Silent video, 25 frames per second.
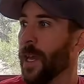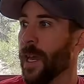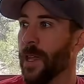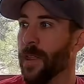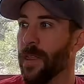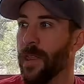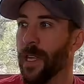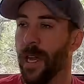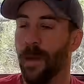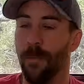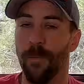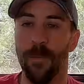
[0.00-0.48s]

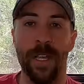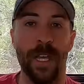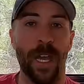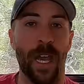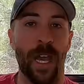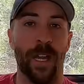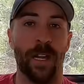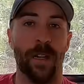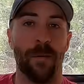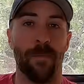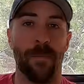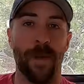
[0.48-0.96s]
and then we
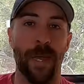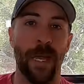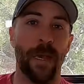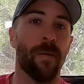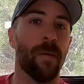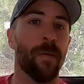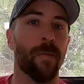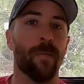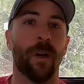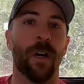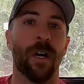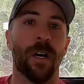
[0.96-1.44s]
had a
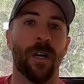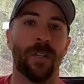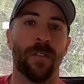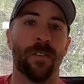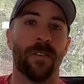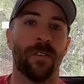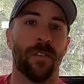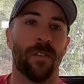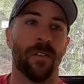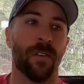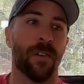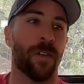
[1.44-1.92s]
baby
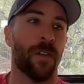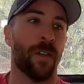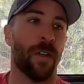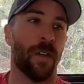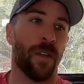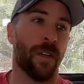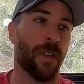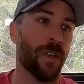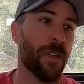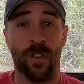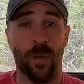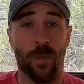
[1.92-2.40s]
monitor.
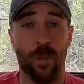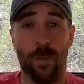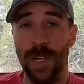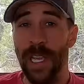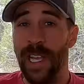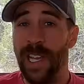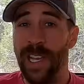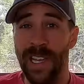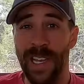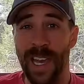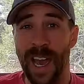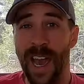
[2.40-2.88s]
So
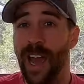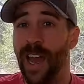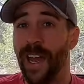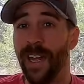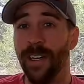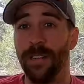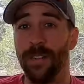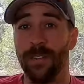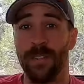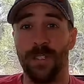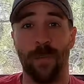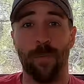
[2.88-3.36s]
we
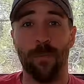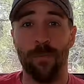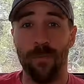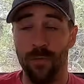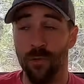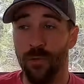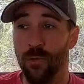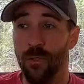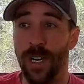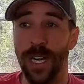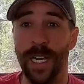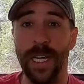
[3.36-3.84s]
had some
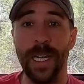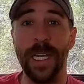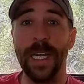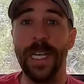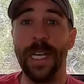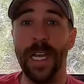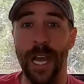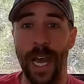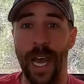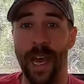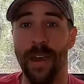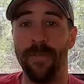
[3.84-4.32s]

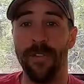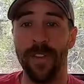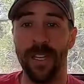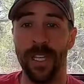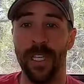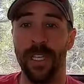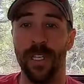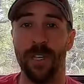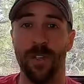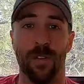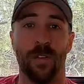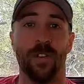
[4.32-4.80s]
pretty
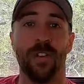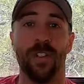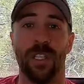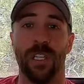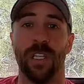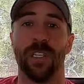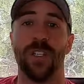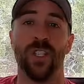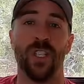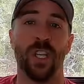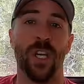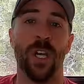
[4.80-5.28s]
heavy
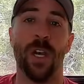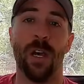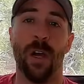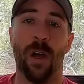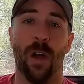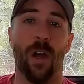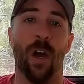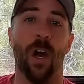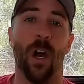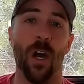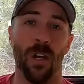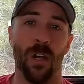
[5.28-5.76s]
usage
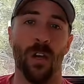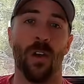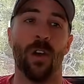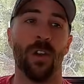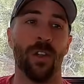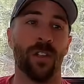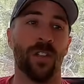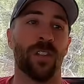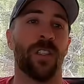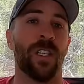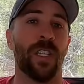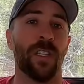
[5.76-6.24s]
on
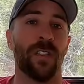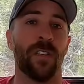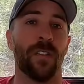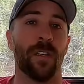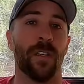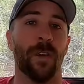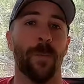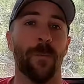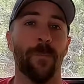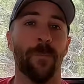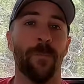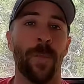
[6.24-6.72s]
our
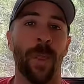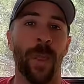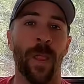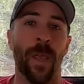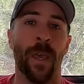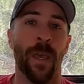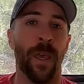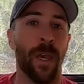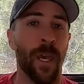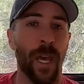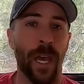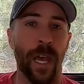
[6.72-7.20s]
system.
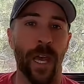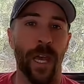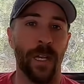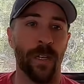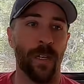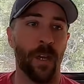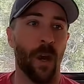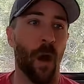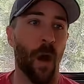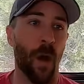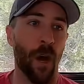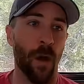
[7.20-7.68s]

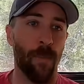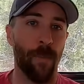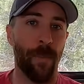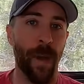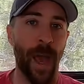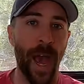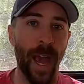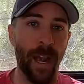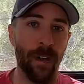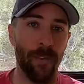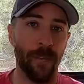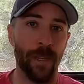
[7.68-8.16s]
And our
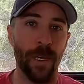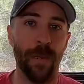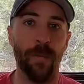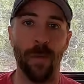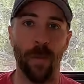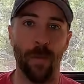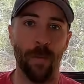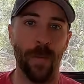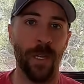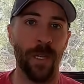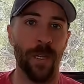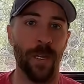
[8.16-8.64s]
battery,
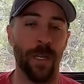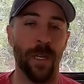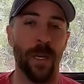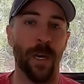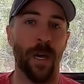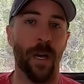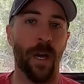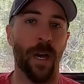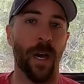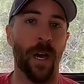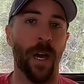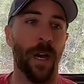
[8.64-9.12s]
when
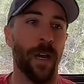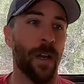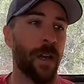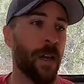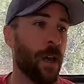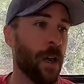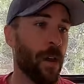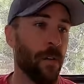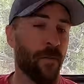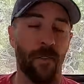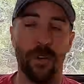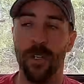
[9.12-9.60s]
we uh,
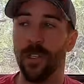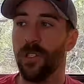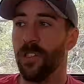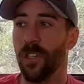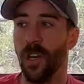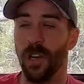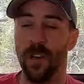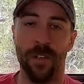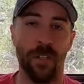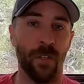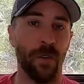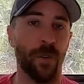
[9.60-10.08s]
first
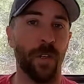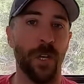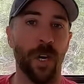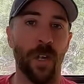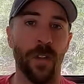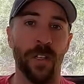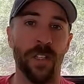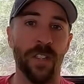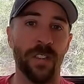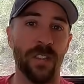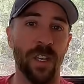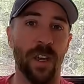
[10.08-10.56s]
started doing
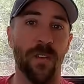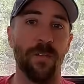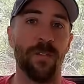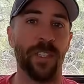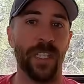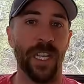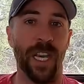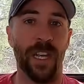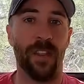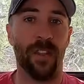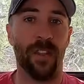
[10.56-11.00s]
all this stuff is